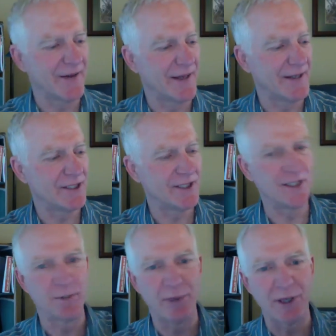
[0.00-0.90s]
And
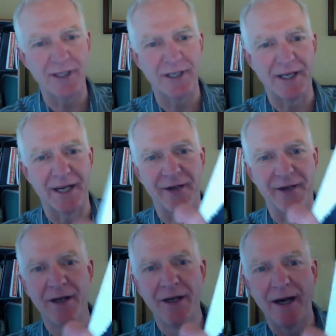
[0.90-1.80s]
this book, again,
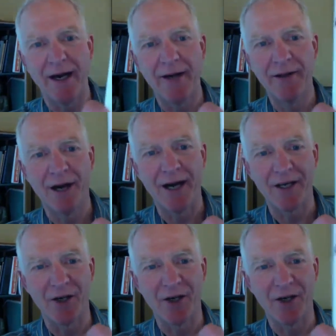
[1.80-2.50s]
Unlock Your